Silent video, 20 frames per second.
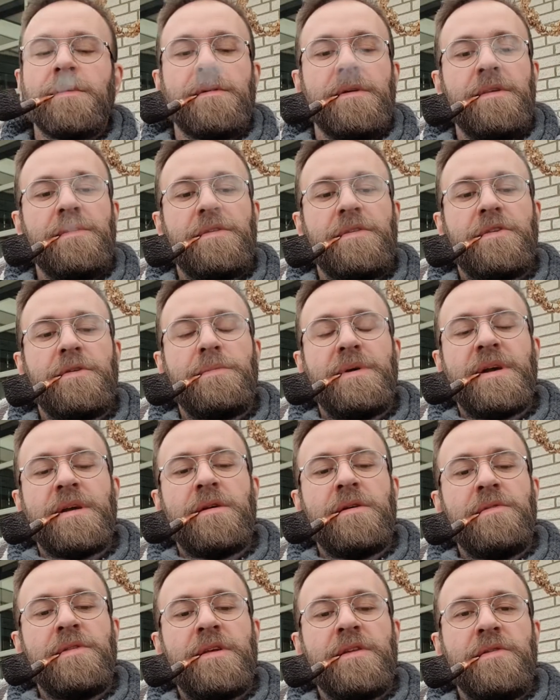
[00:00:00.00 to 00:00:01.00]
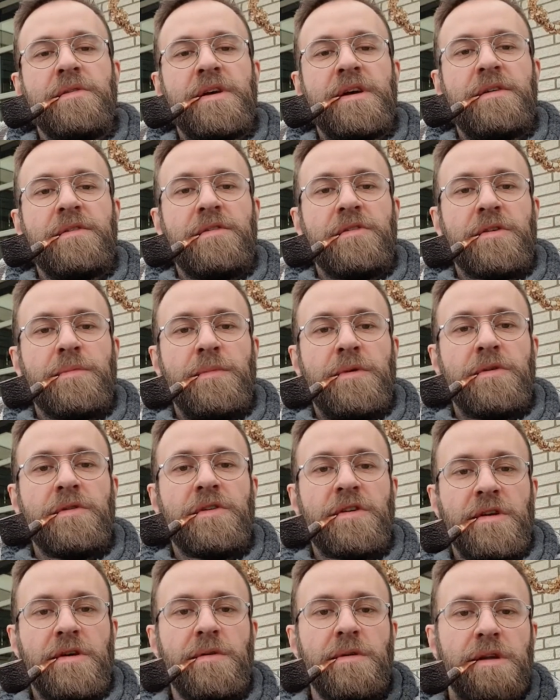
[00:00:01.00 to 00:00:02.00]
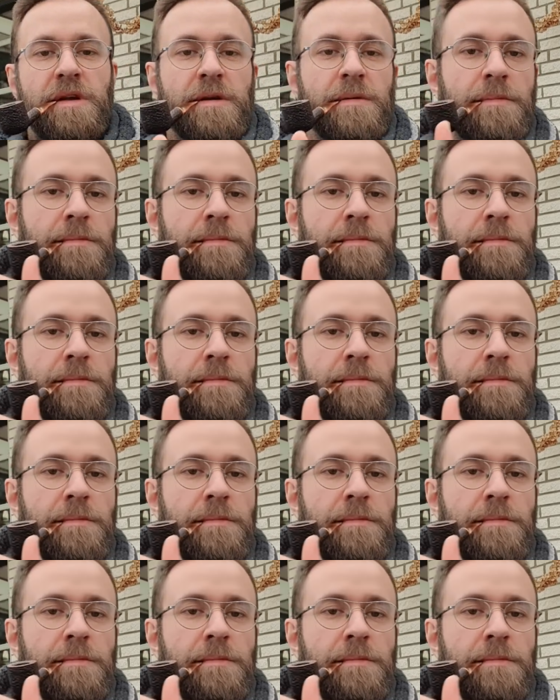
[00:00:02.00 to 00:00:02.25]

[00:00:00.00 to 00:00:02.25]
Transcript: It's a tobacco that you have to smoke slowly,